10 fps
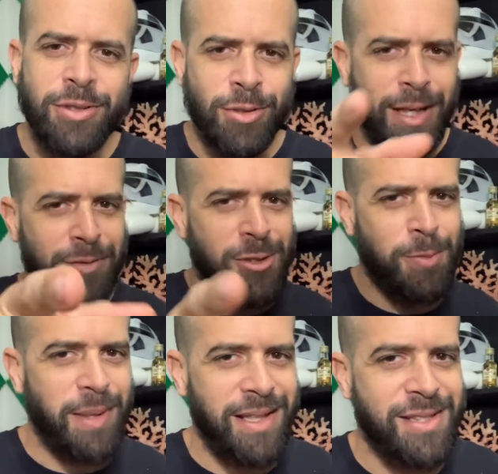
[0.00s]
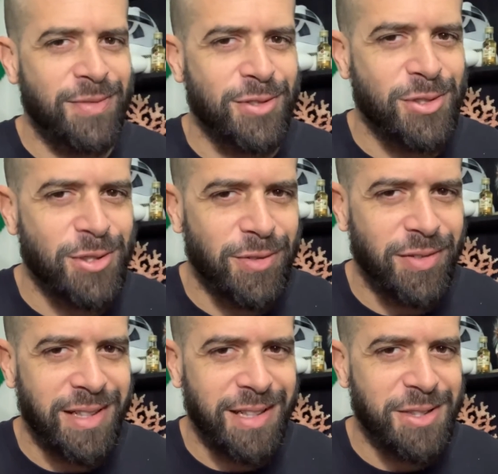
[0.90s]
have space for
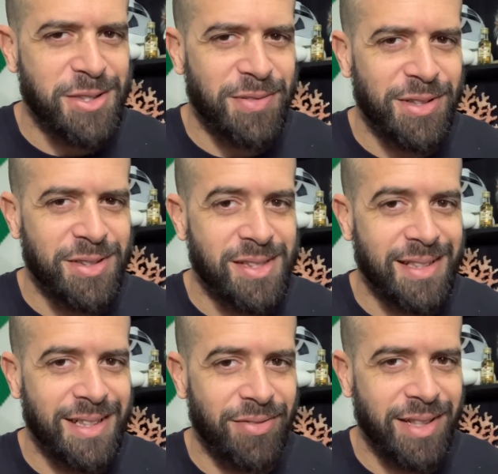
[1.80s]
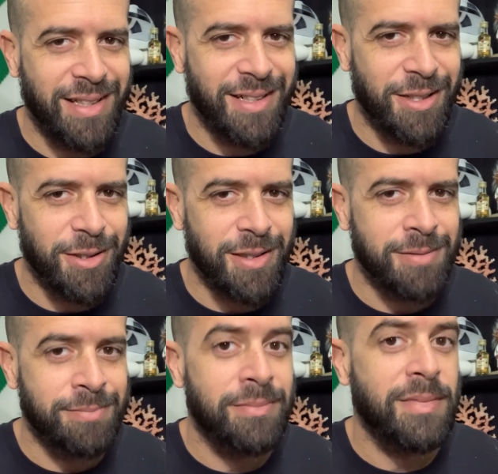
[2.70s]
souvenirs for your significant other.
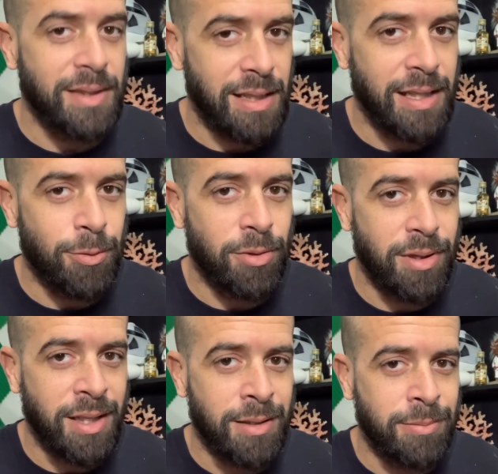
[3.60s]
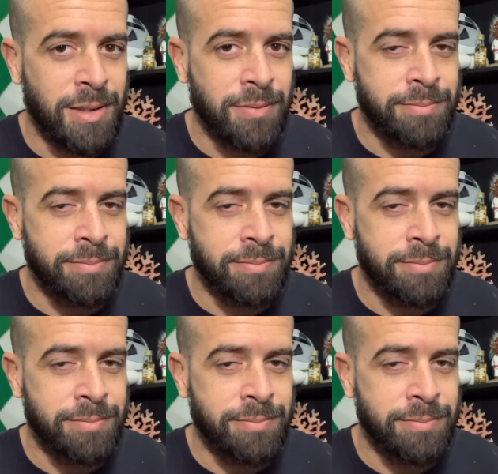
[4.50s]
They will thank me.